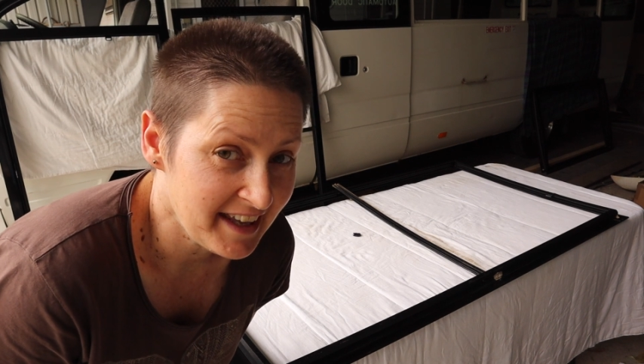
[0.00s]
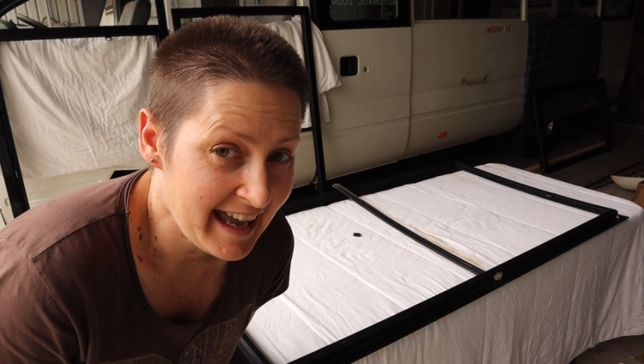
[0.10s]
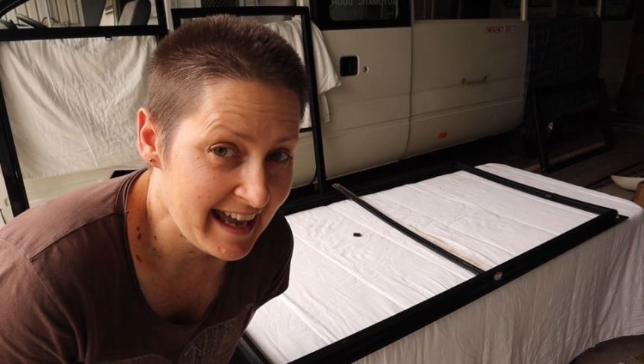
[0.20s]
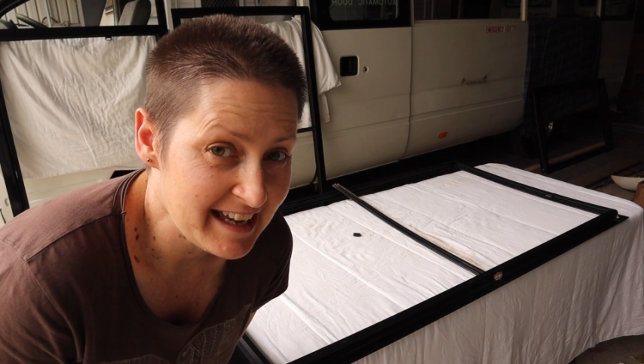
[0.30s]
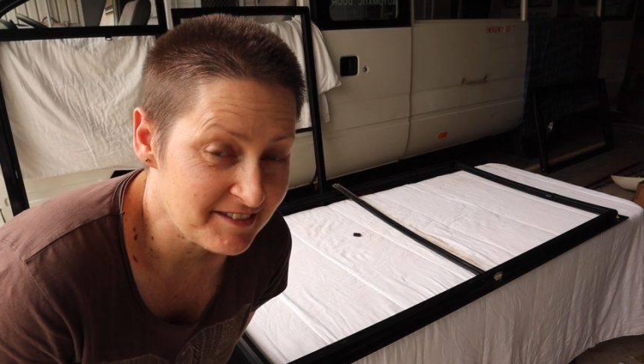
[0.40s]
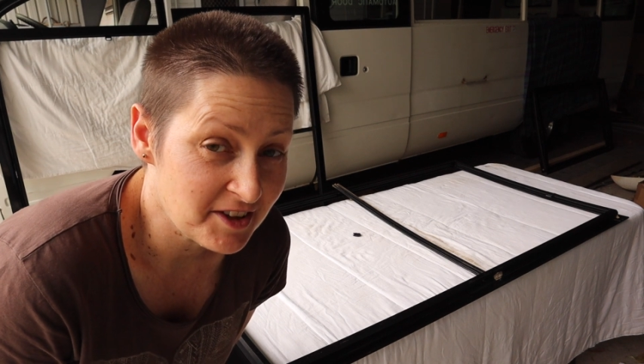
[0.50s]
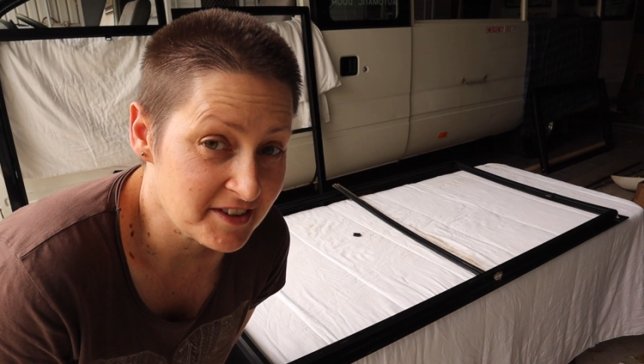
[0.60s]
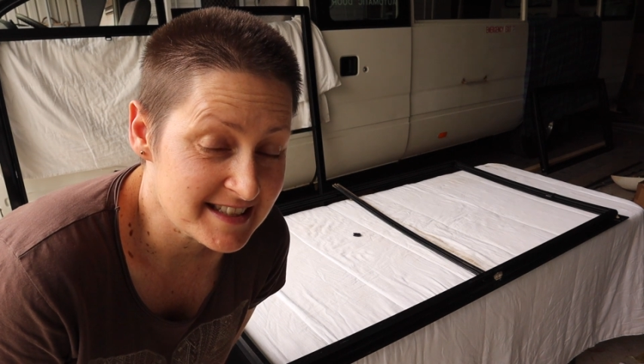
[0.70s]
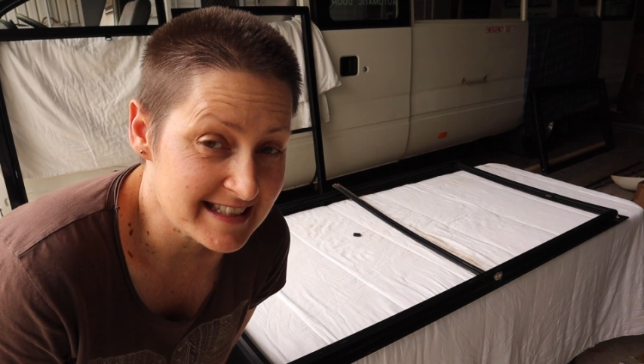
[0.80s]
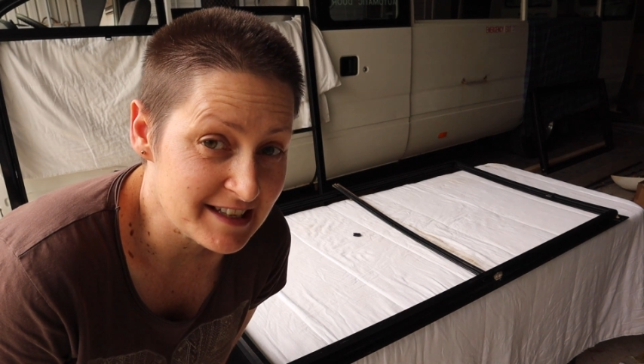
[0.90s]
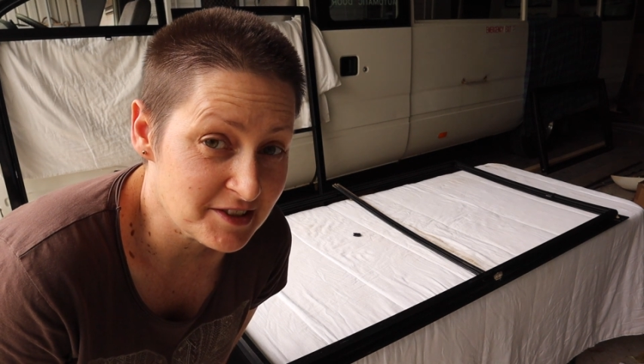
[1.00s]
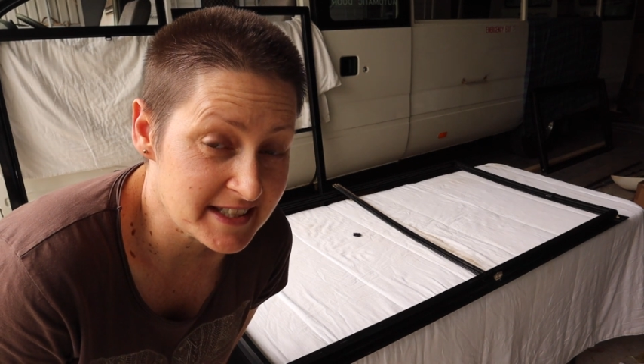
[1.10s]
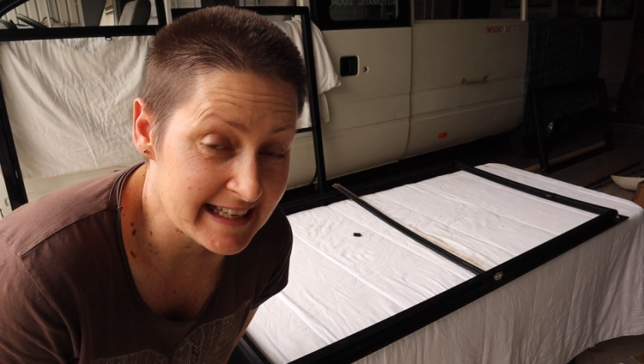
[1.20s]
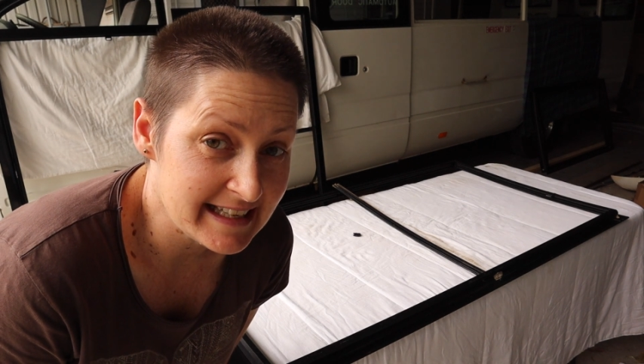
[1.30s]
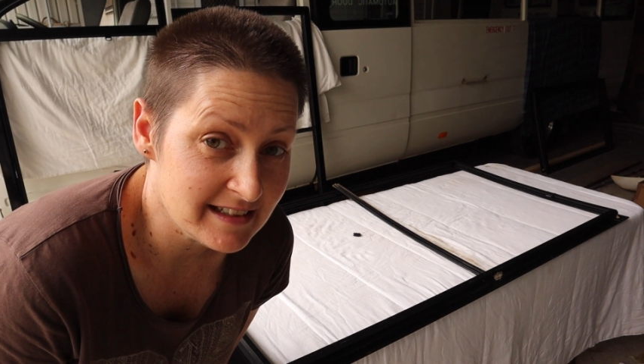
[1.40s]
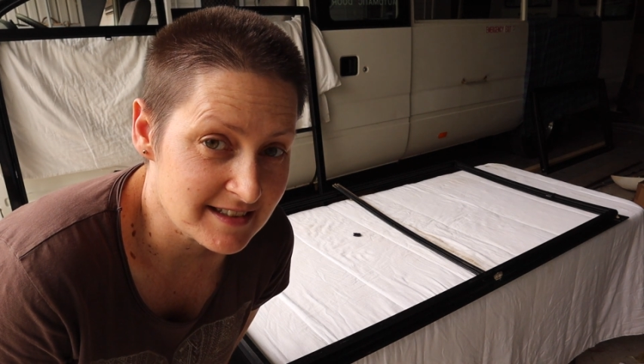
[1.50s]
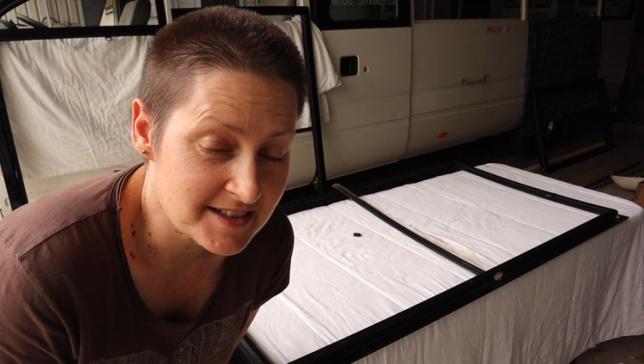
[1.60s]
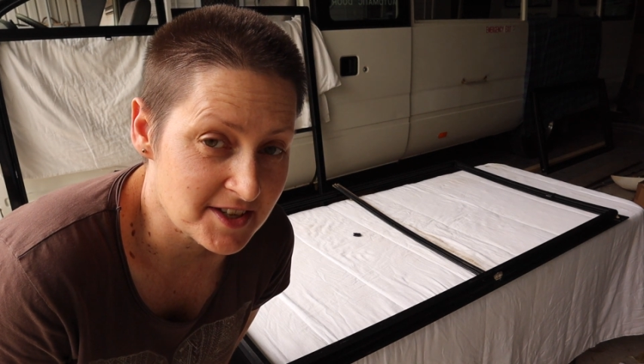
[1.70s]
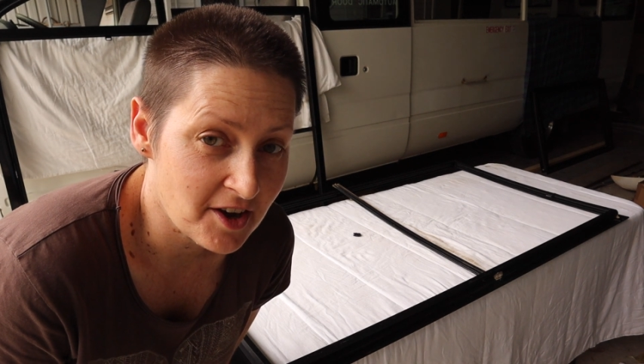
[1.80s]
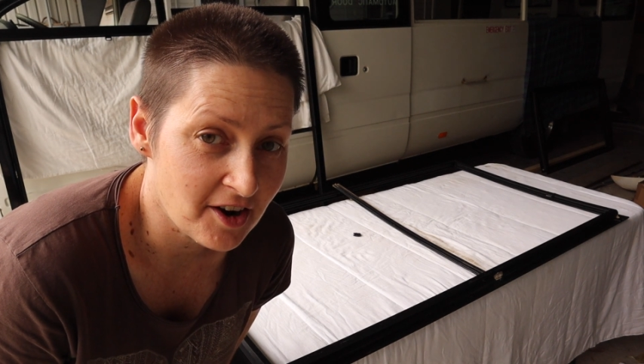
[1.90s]
Okay, well the seal's in,
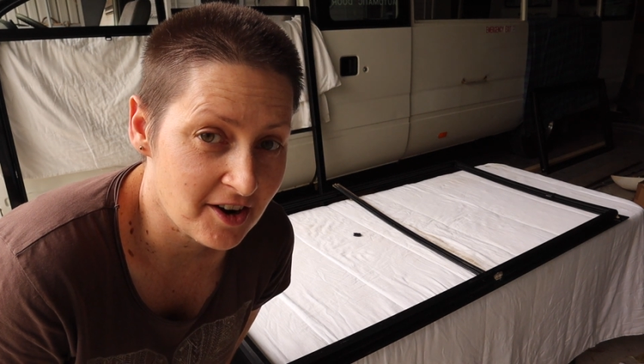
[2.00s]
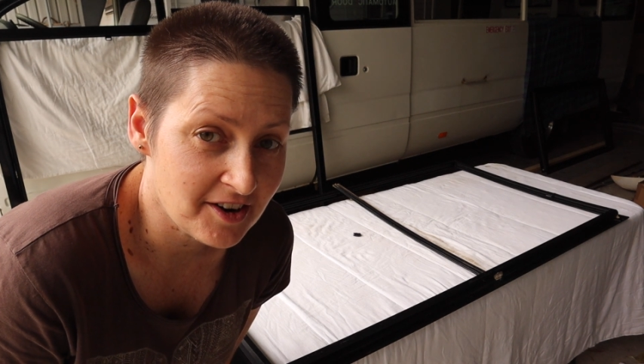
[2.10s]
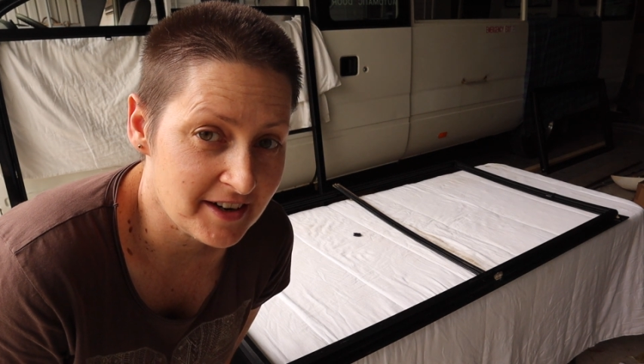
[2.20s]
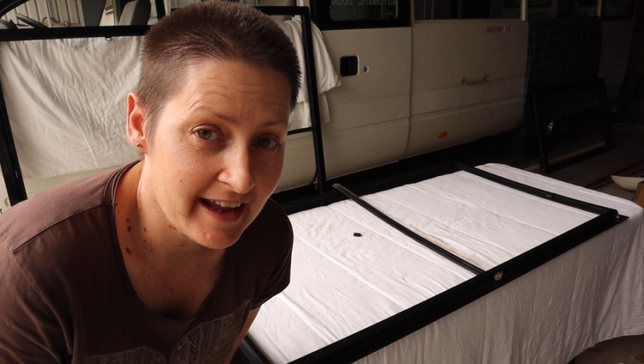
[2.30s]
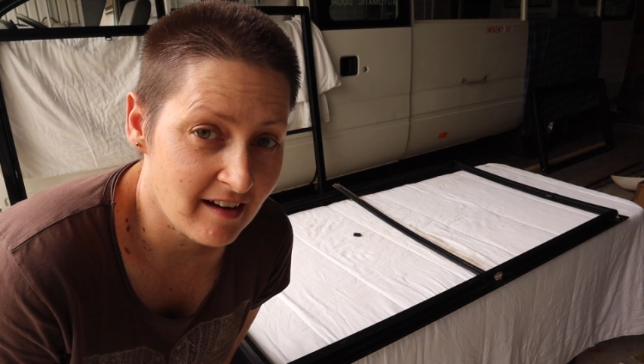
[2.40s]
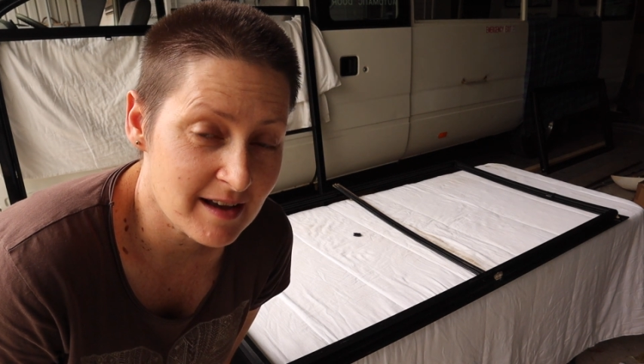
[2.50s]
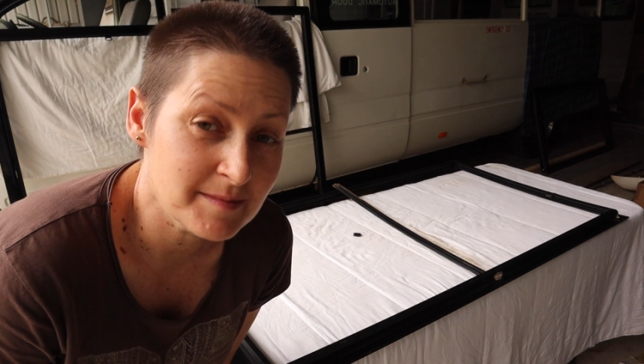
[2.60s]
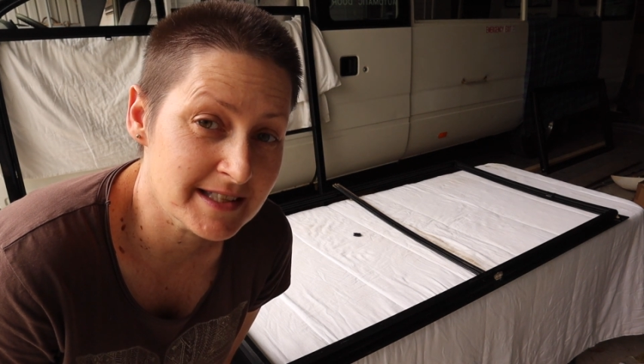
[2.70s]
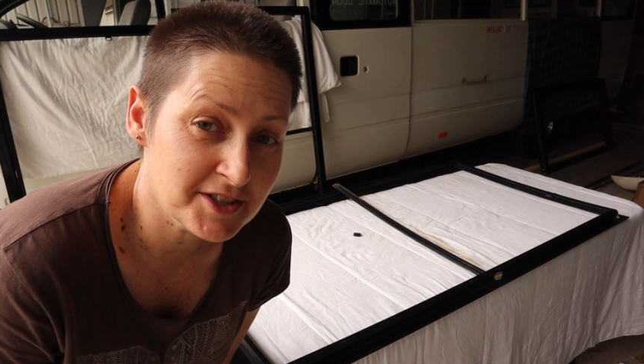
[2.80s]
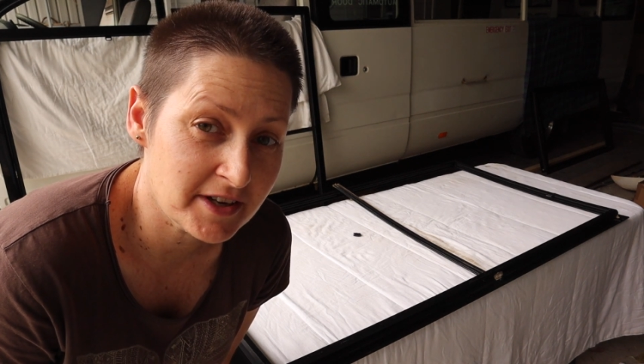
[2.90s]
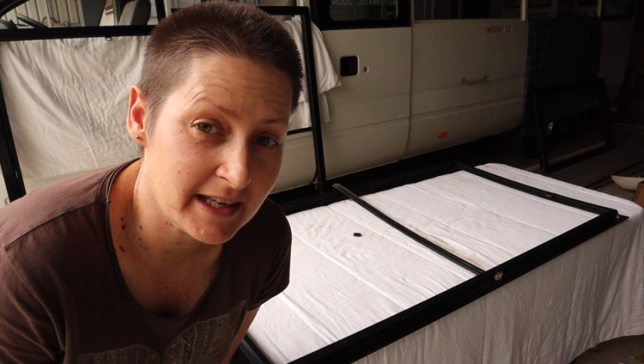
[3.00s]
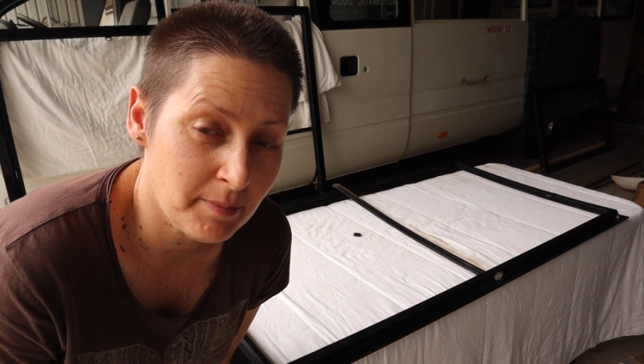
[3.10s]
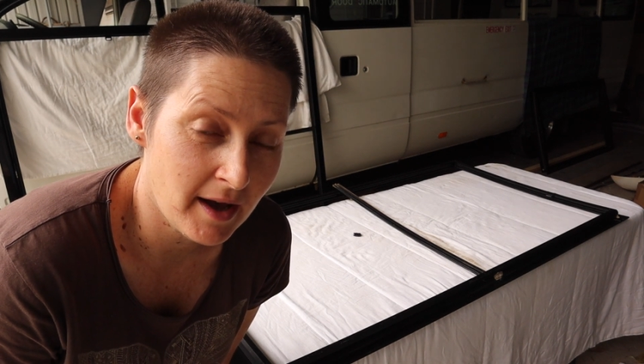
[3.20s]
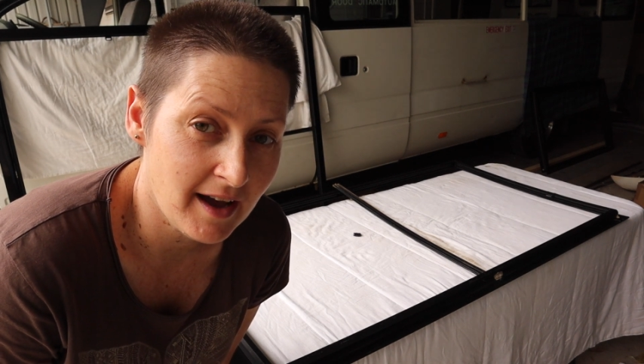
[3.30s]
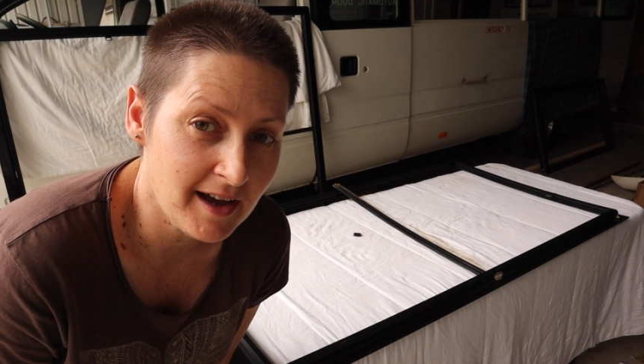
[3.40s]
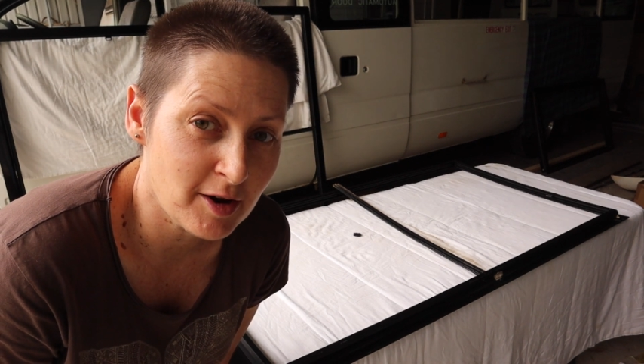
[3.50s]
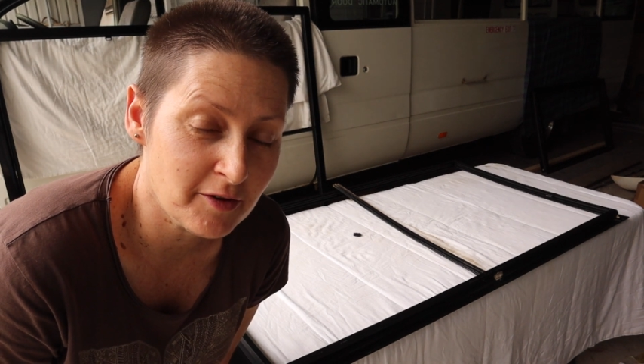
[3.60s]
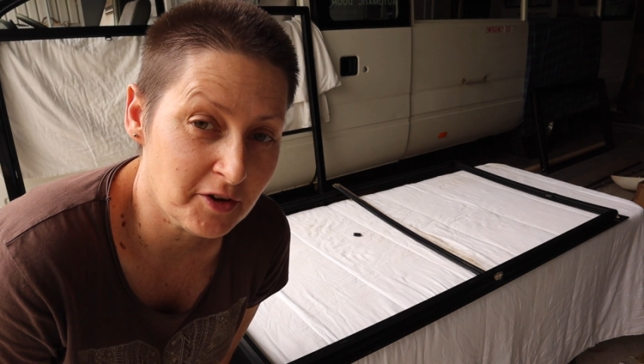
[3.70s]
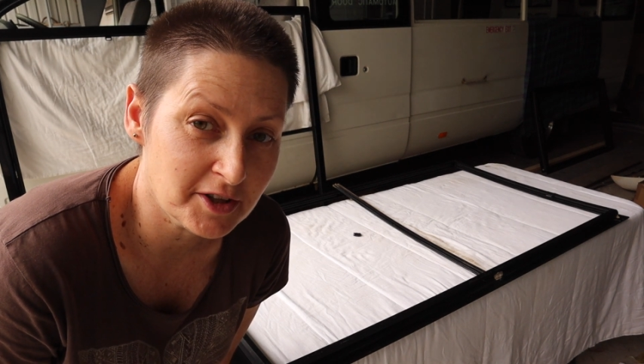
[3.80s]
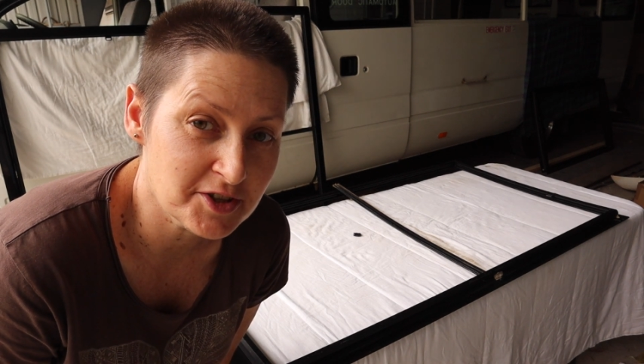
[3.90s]
so now comes the tricky part.
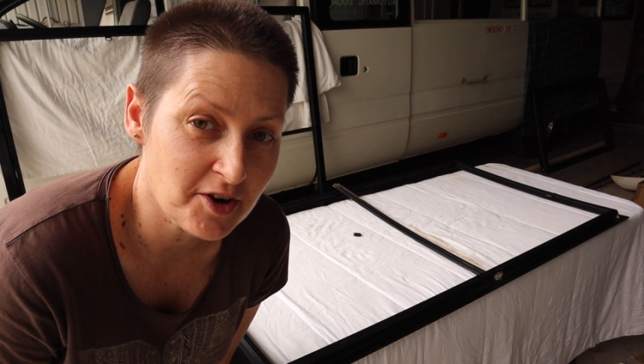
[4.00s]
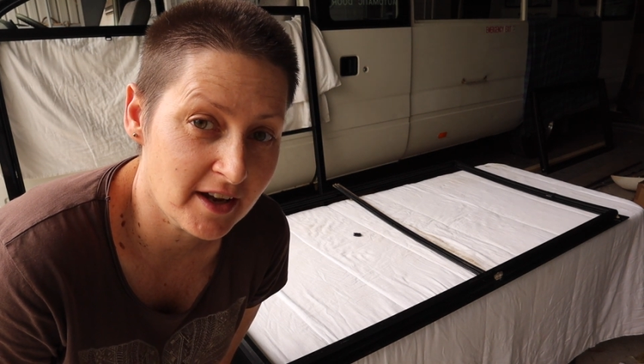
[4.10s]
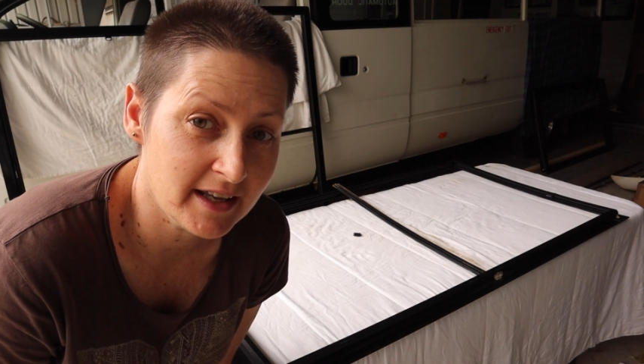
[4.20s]
I've got to try